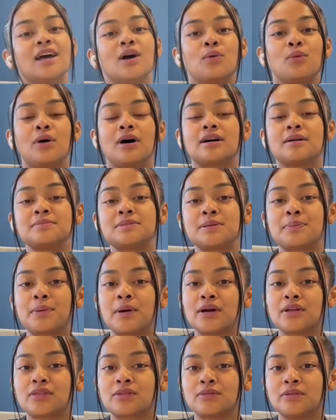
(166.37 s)
Welcome to
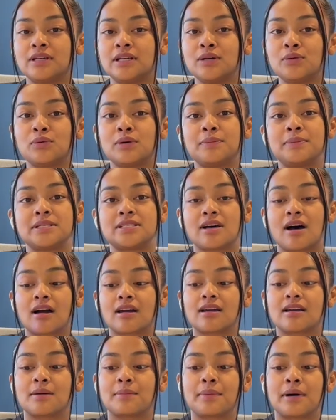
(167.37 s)
part 3. We'll be
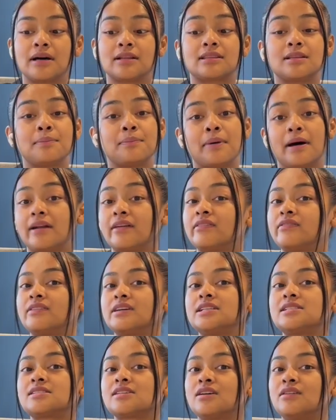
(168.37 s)
talking about the
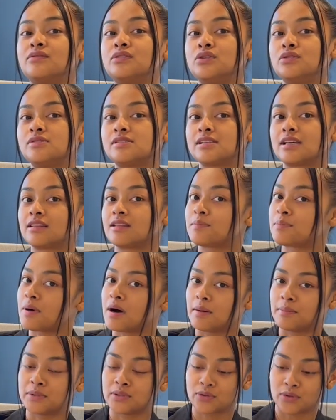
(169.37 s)
benefits of using the
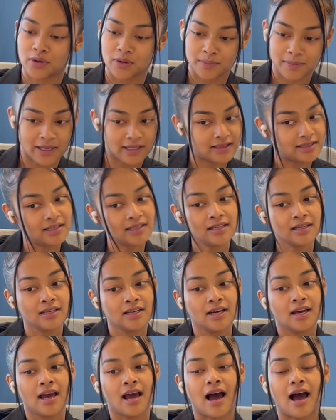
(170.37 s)
Pomodoro method.
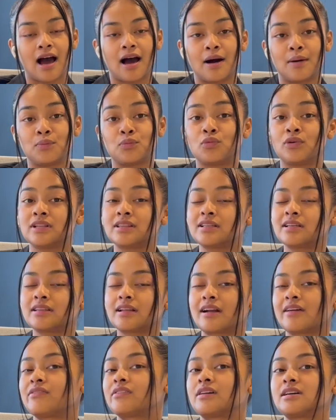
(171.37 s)
One thing that
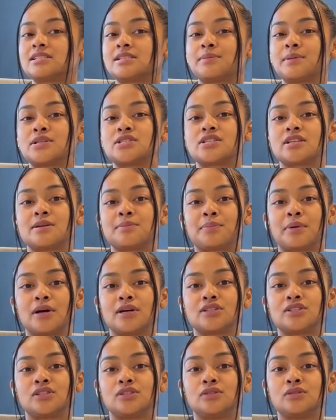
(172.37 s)
I forgot to mention in
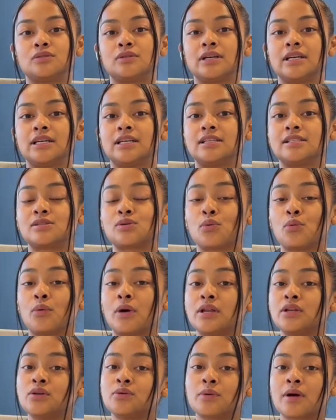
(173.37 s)
part 2 is
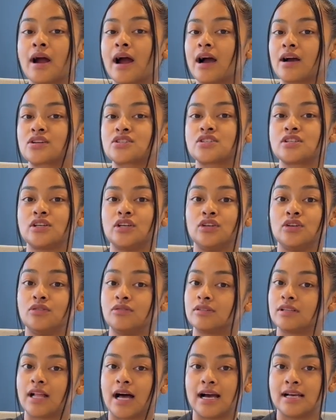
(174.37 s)
when you are actually
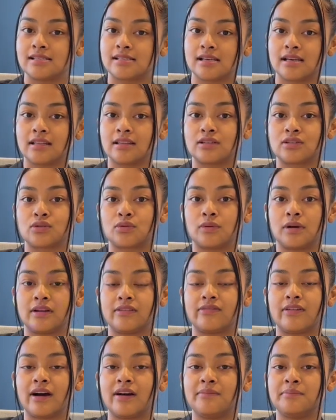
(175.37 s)
utilizing the
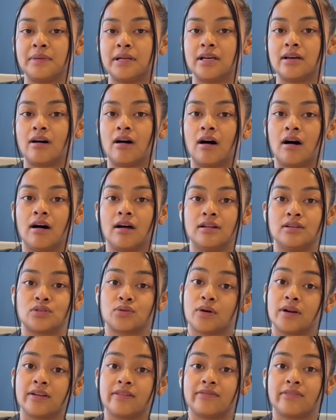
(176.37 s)
25-minute on,
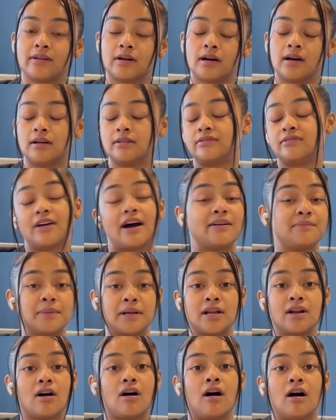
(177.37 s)

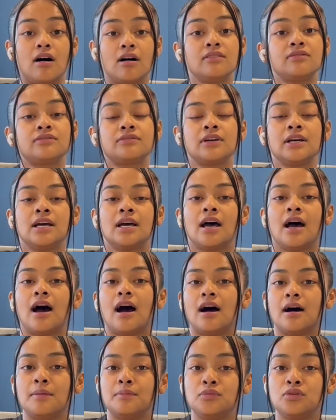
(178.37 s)
5-minute off,
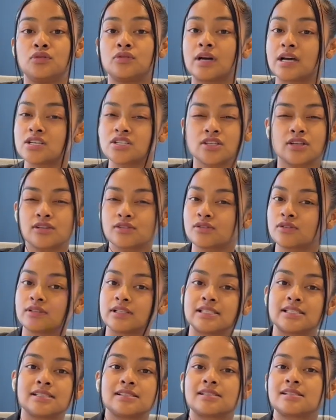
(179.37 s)
you guys should also
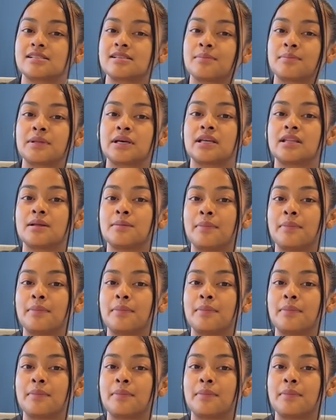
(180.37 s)
listen to something in the